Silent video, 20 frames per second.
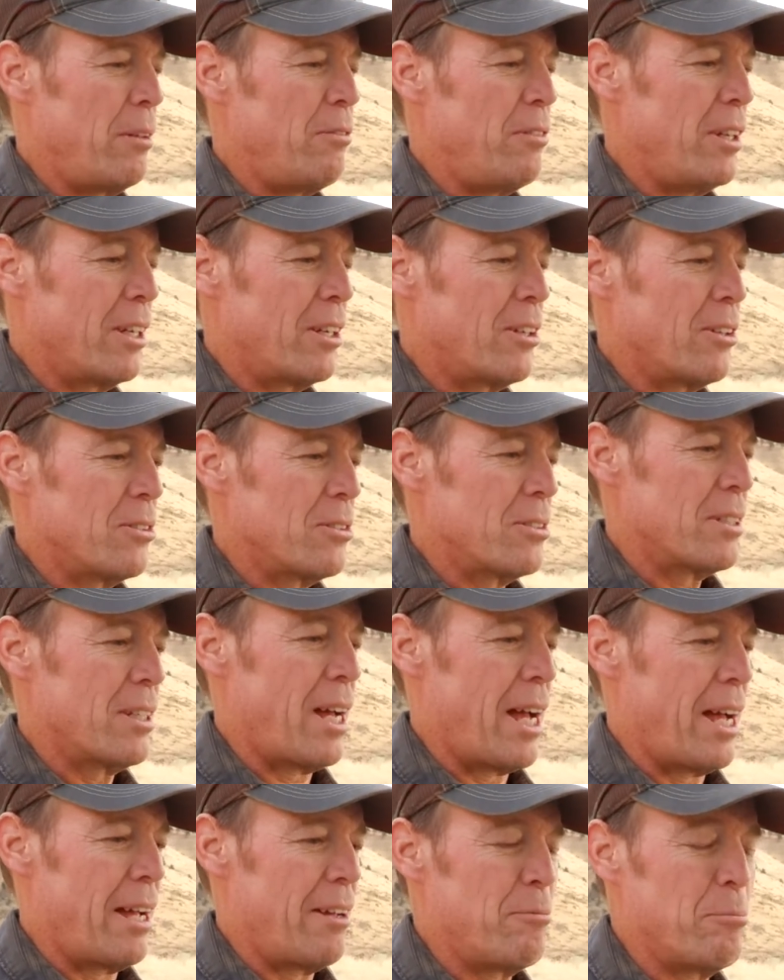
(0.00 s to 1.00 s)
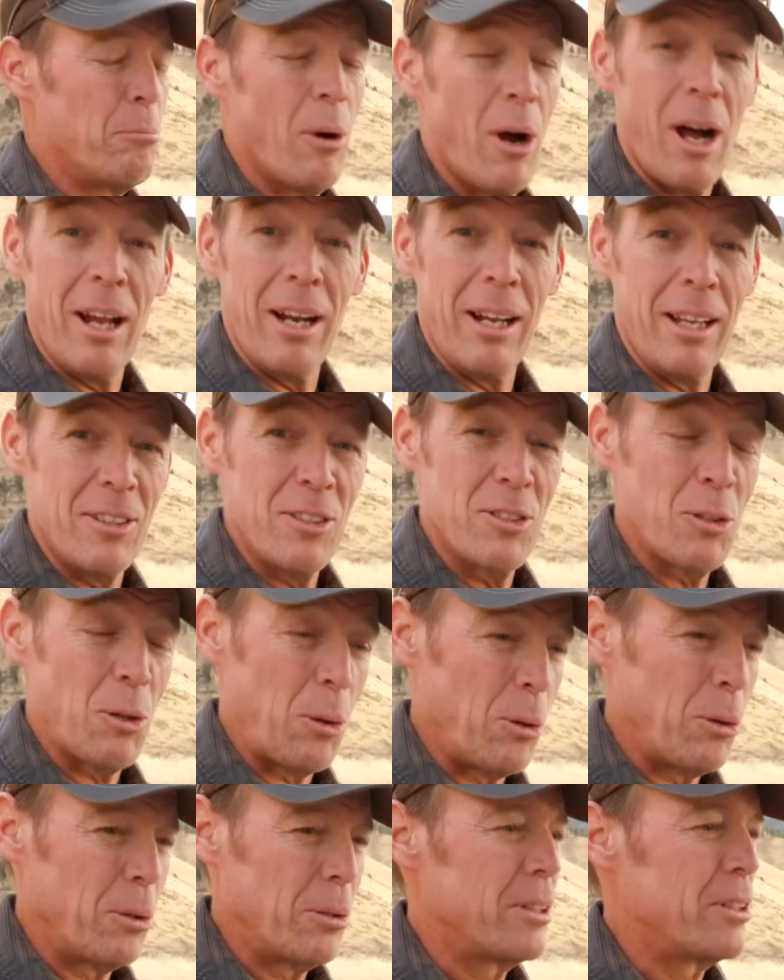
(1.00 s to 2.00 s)
vehicles I've bought and
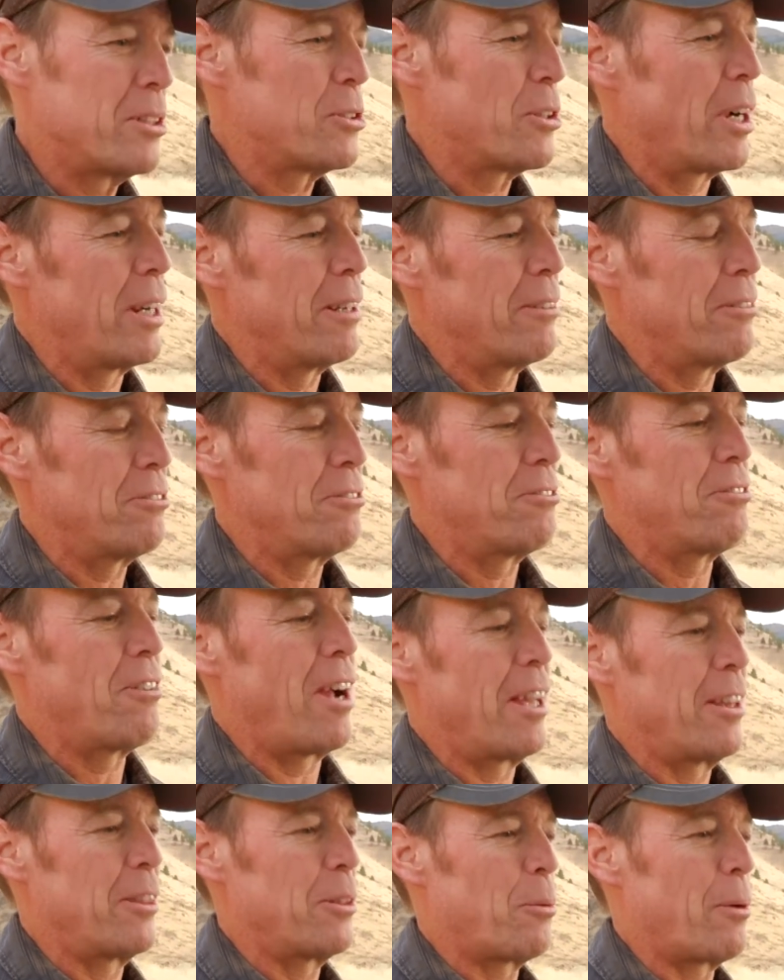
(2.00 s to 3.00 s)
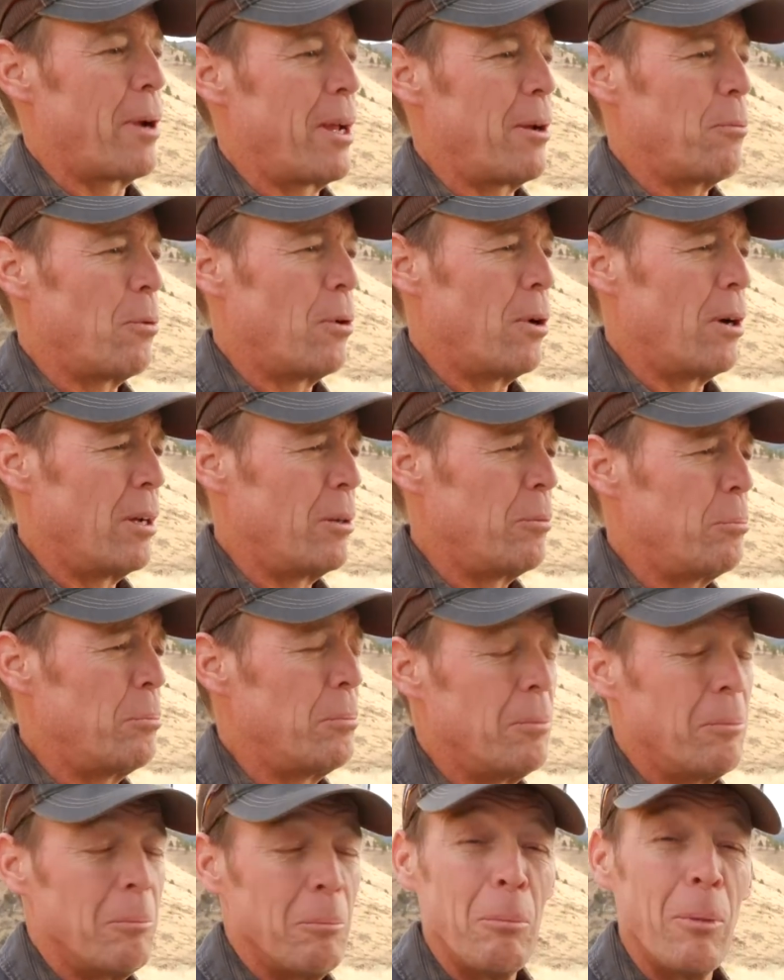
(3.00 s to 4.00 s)
sold to try to find the right
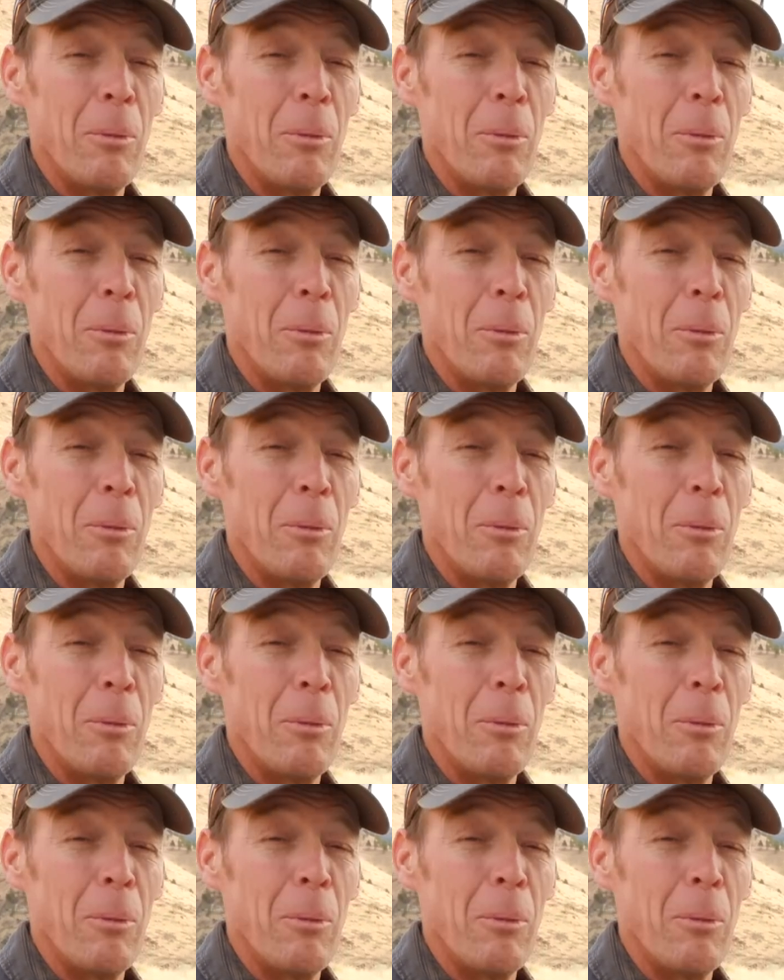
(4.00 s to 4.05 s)
one.